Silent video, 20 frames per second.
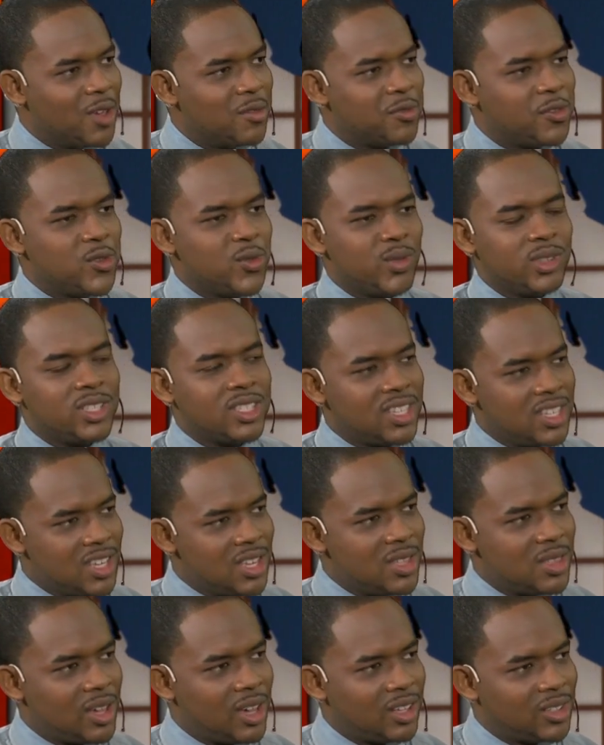If you
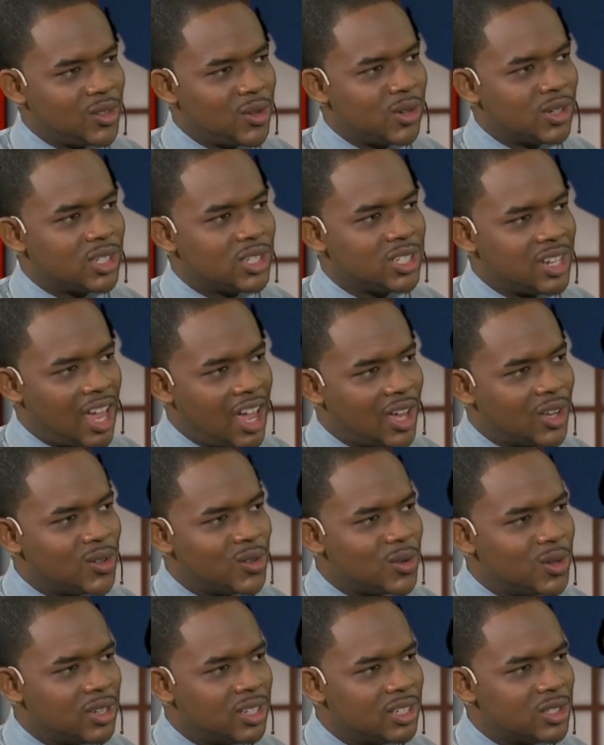see that your
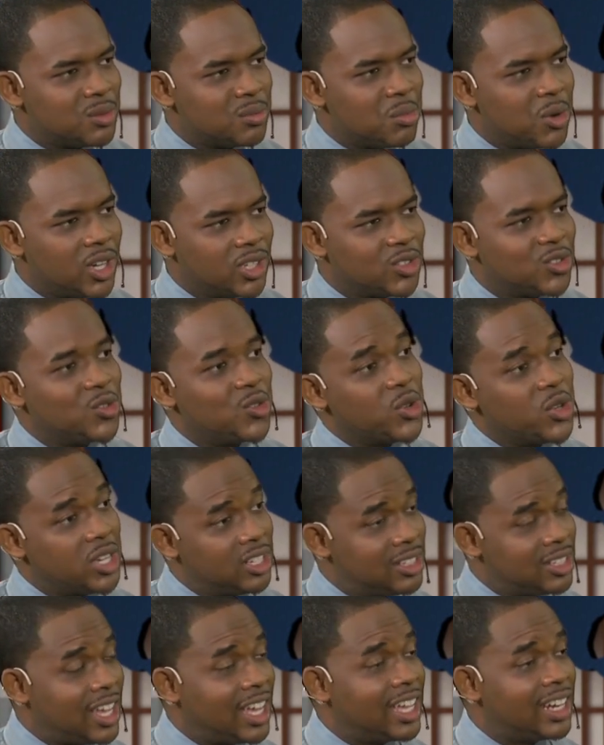shadow is much
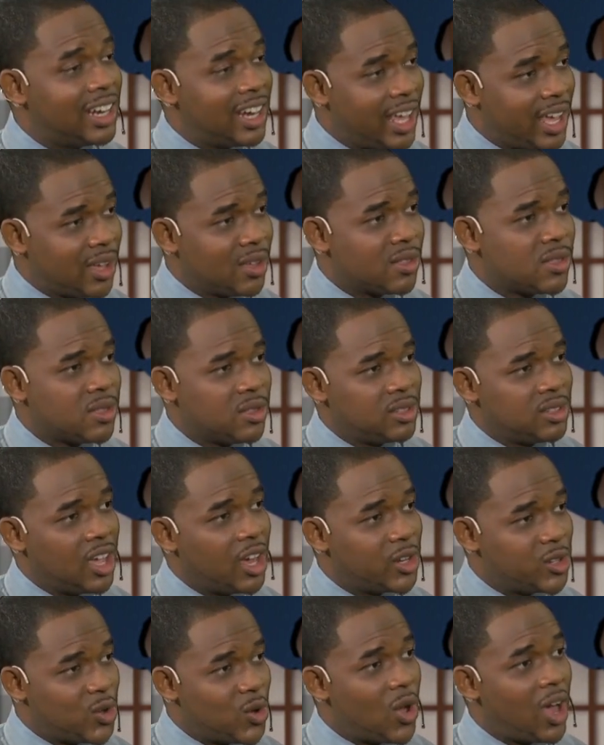greater in length
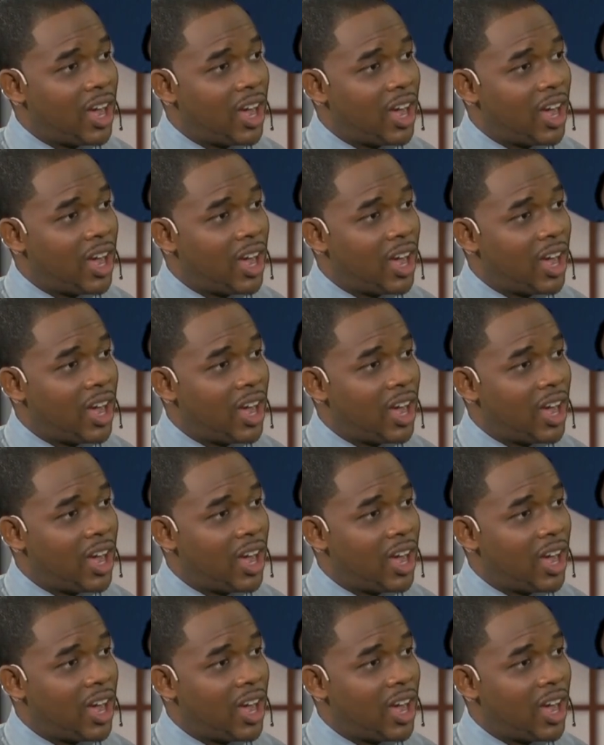than your